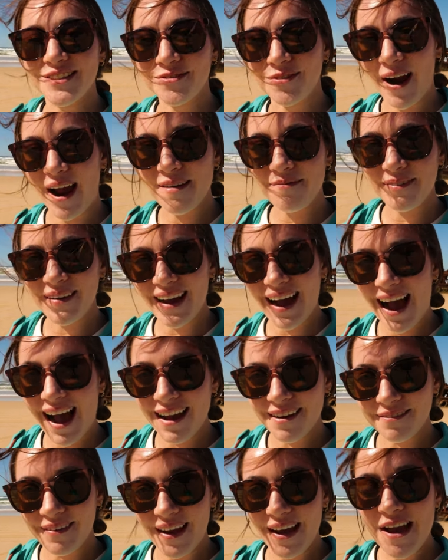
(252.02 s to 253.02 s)
is right
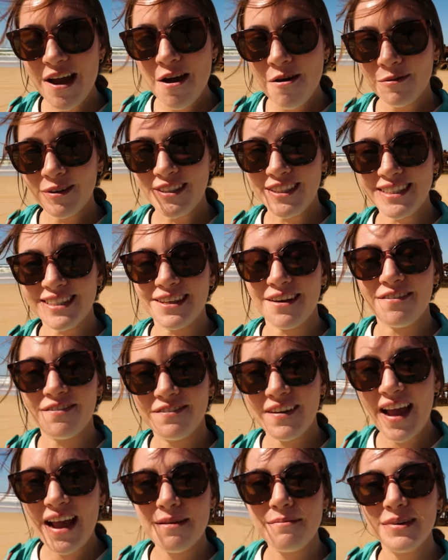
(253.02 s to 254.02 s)
behind me, which is the
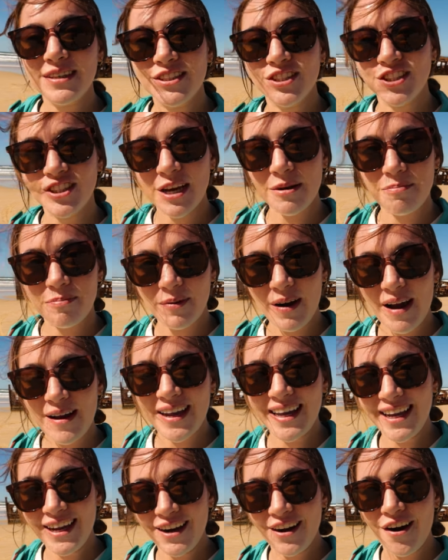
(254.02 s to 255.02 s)
famous shipwreck
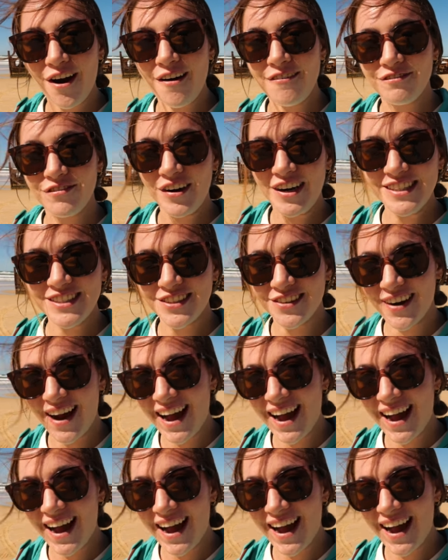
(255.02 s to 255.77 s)
here on Fraser